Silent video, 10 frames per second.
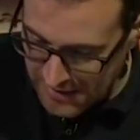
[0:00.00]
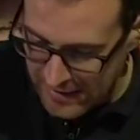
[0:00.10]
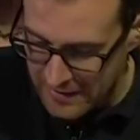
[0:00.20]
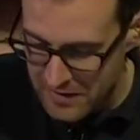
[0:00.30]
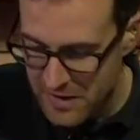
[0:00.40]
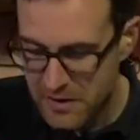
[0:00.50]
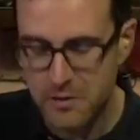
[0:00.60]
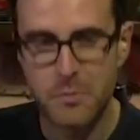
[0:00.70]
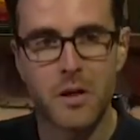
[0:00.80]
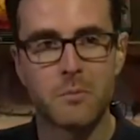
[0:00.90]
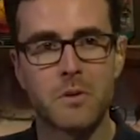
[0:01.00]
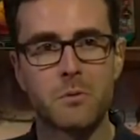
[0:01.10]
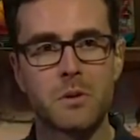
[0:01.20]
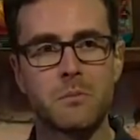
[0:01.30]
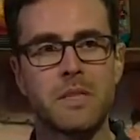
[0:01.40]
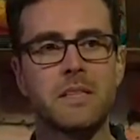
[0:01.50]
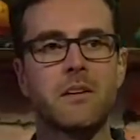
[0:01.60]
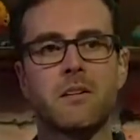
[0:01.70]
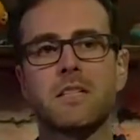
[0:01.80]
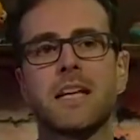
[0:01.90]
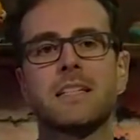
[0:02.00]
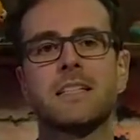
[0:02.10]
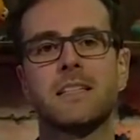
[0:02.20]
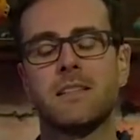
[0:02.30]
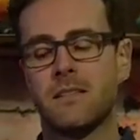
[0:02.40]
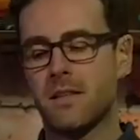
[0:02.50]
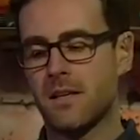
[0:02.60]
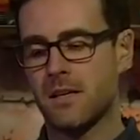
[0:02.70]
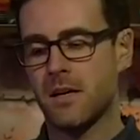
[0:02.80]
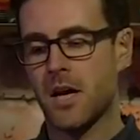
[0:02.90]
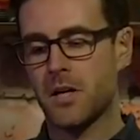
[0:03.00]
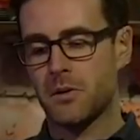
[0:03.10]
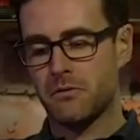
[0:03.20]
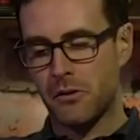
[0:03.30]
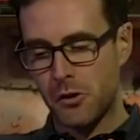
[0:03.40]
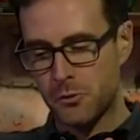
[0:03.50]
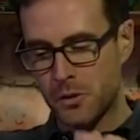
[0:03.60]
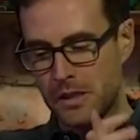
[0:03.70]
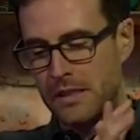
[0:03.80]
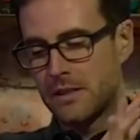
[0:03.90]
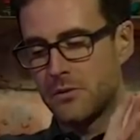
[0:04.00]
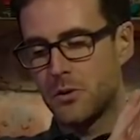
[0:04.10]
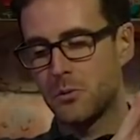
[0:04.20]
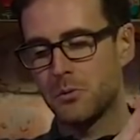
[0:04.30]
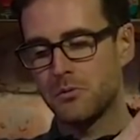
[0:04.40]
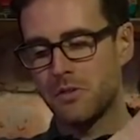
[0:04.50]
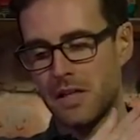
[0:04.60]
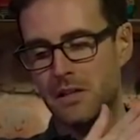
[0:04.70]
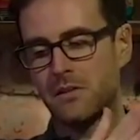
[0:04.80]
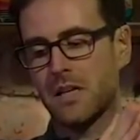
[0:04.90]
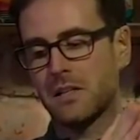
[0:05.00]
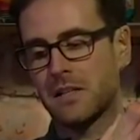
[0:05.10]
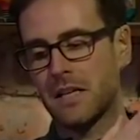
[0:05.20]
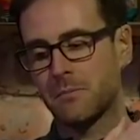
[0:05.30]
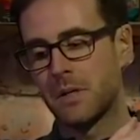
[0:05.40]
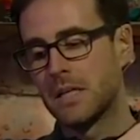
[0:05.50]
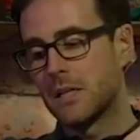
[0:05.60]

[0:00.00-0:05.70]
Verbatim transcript: and he said the department will be contacting the IRFU to convey this ahead of the game.